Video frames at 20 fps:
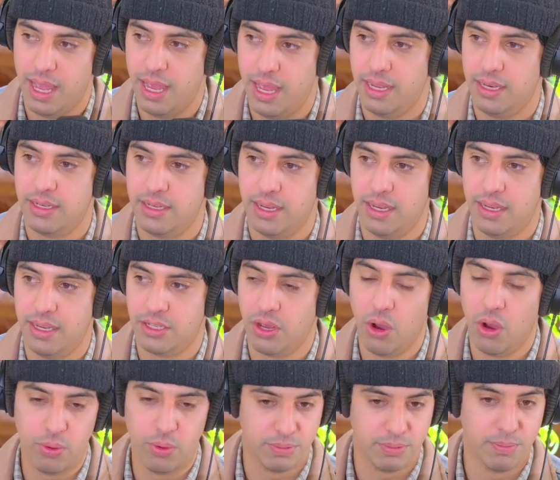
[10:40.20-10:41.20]
and it's
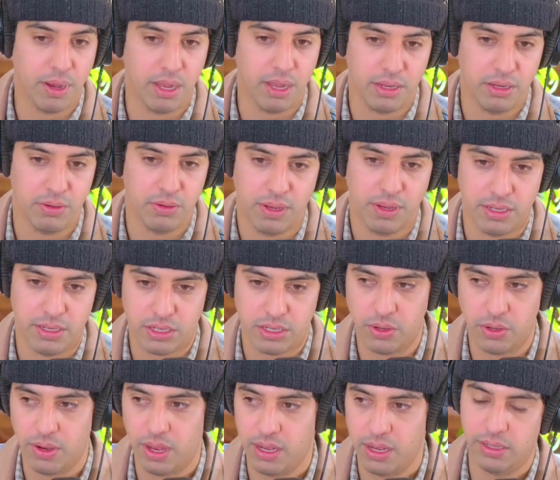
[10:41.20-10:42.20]
always mono. And
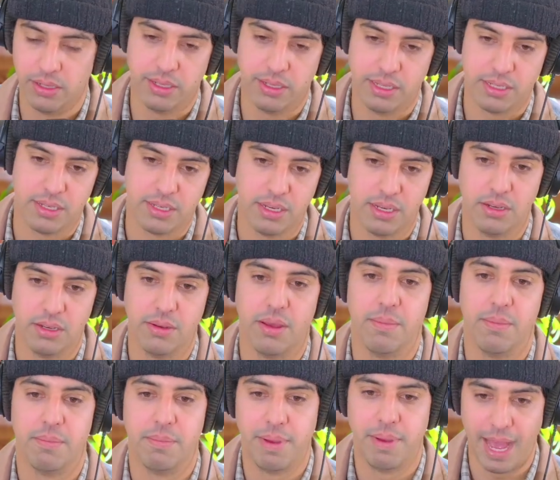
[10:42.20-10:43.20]
so I'll listen
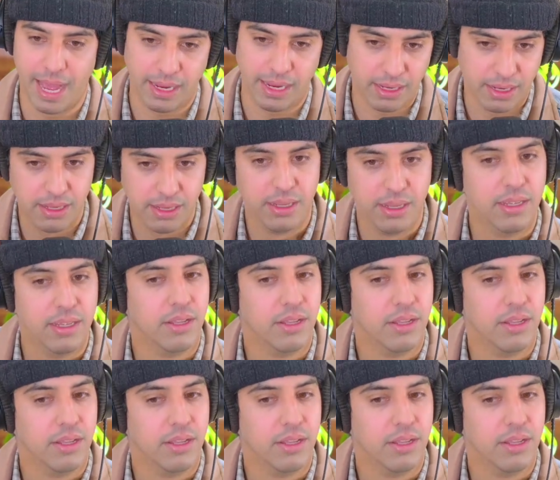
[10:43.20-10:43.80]
back